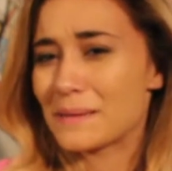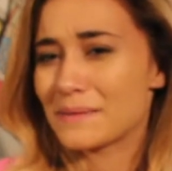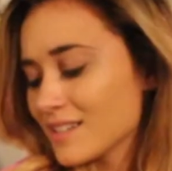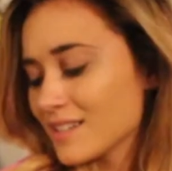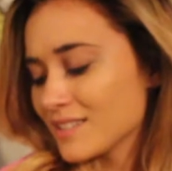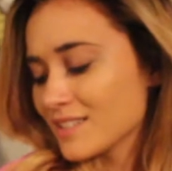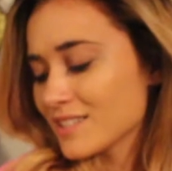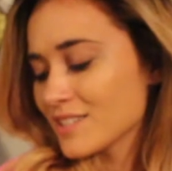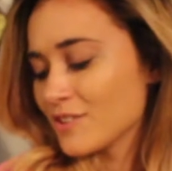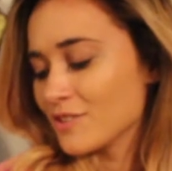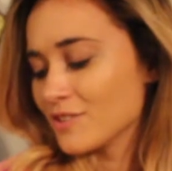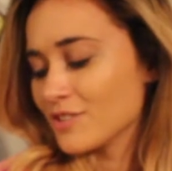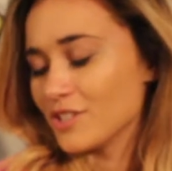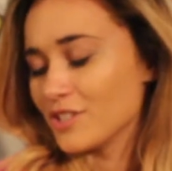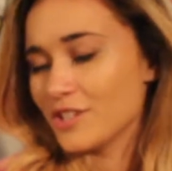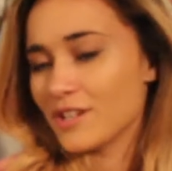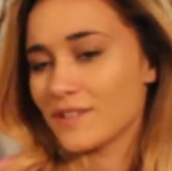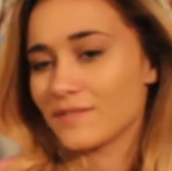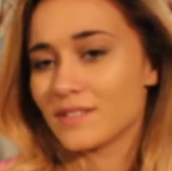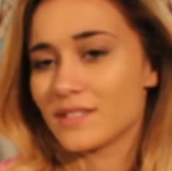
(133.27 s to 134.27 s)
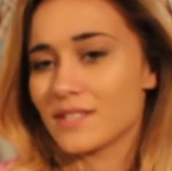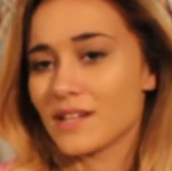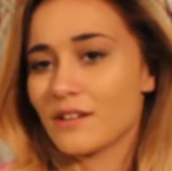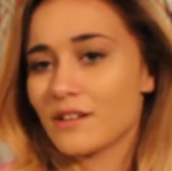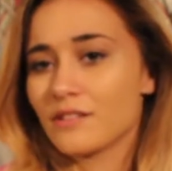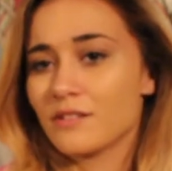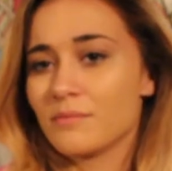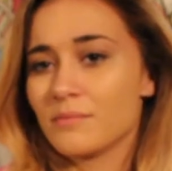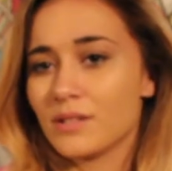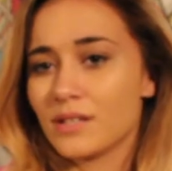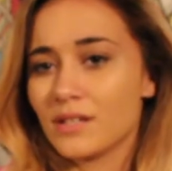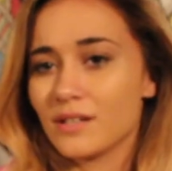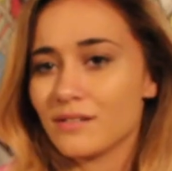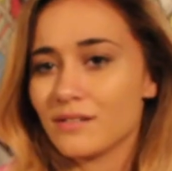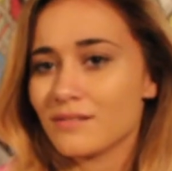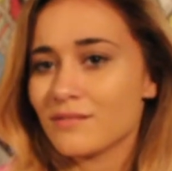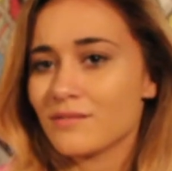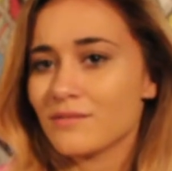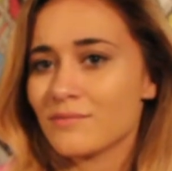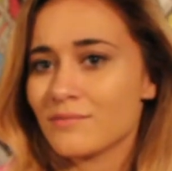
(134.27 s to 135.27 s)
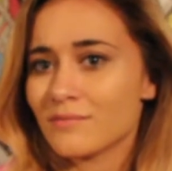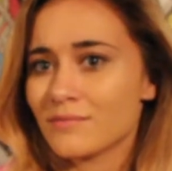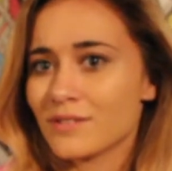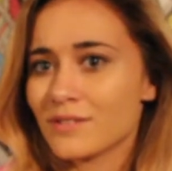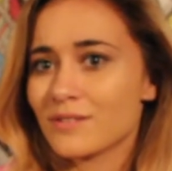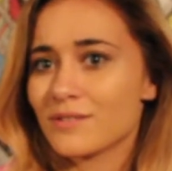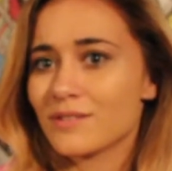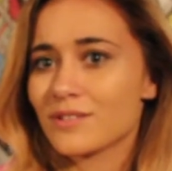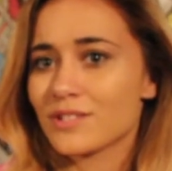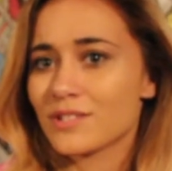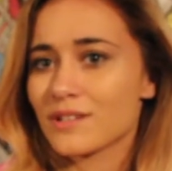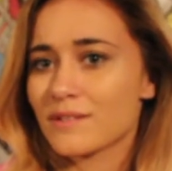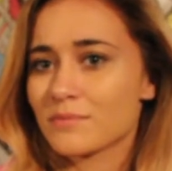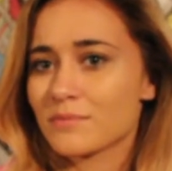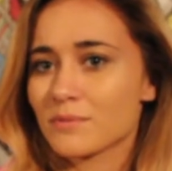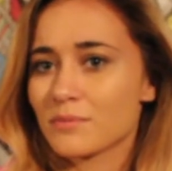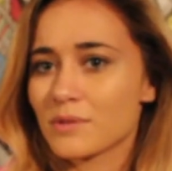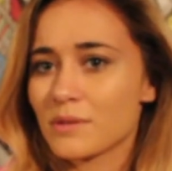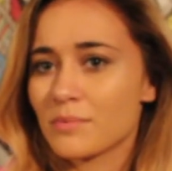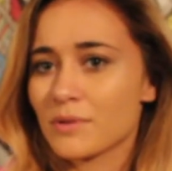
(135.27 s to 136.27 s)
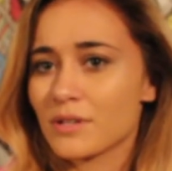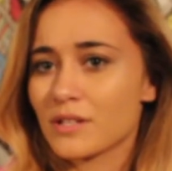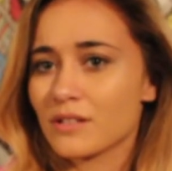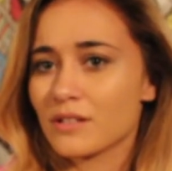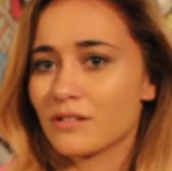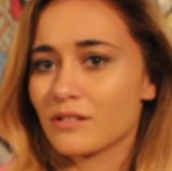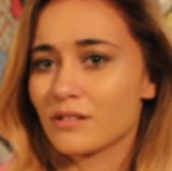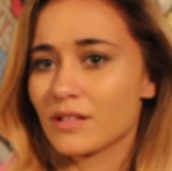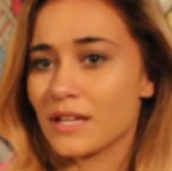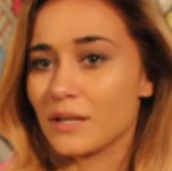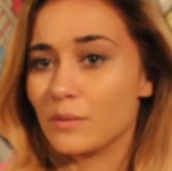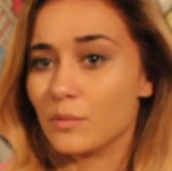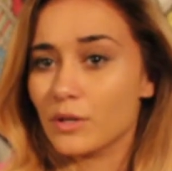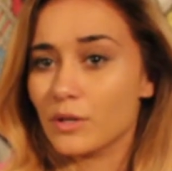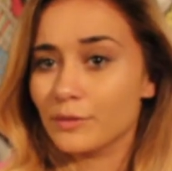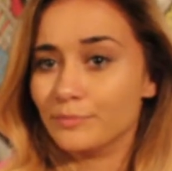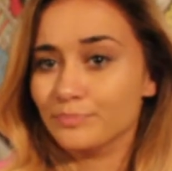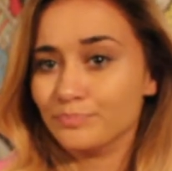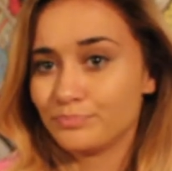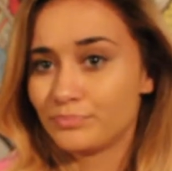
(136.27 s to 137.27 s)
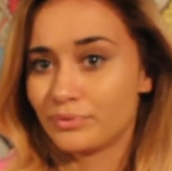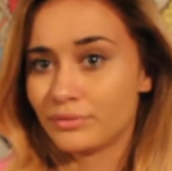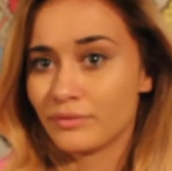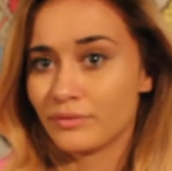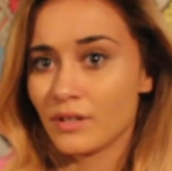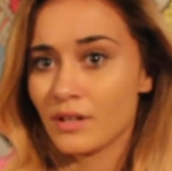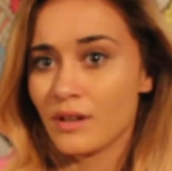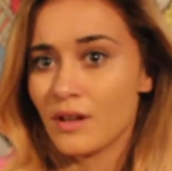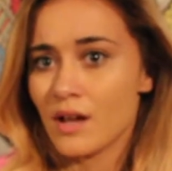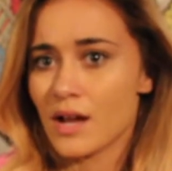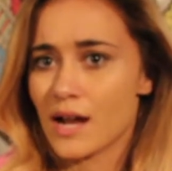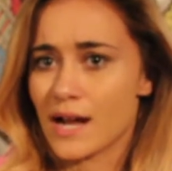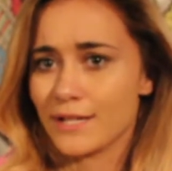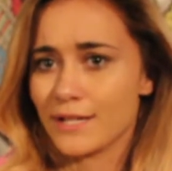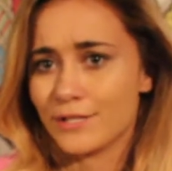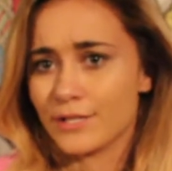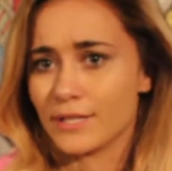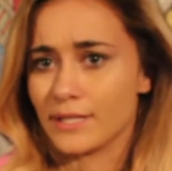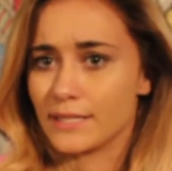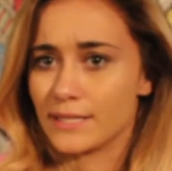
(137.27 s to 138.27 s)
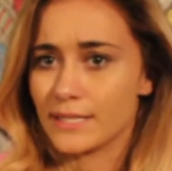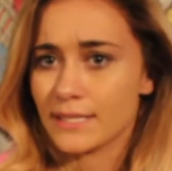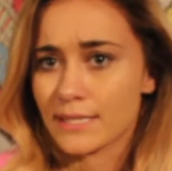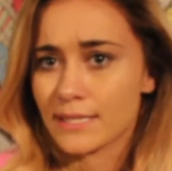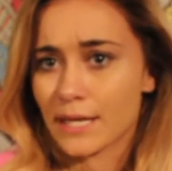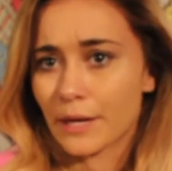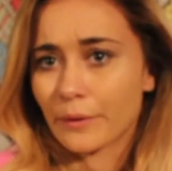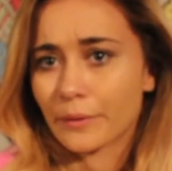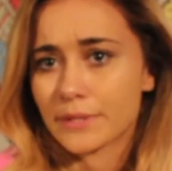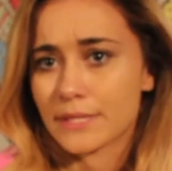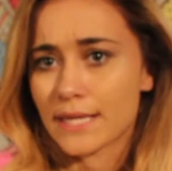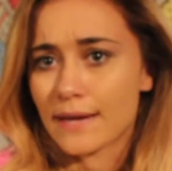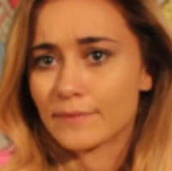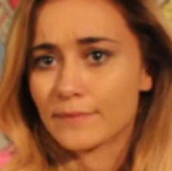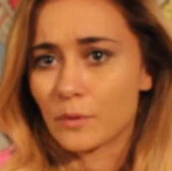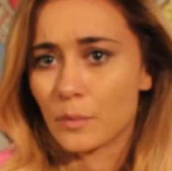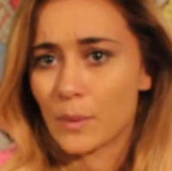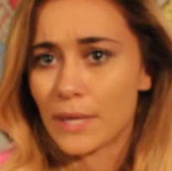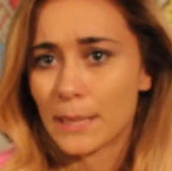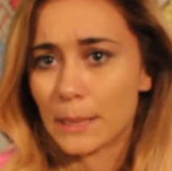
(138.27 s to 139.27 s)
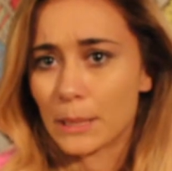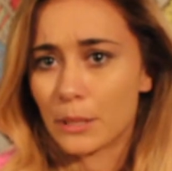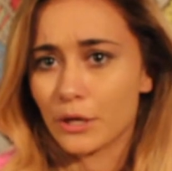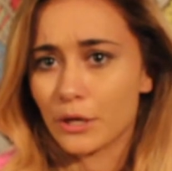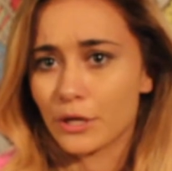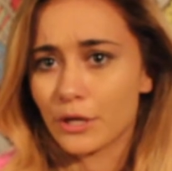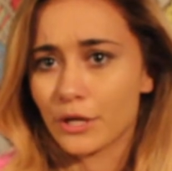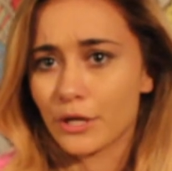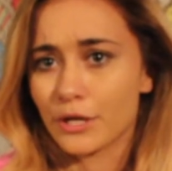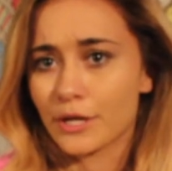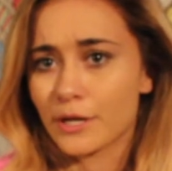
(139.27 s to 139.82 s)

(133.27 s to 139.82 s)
And so then you have to tell them, be like, oh no, I just have to reprint it. And they're like, well, I should get a discount because I have to wait longer.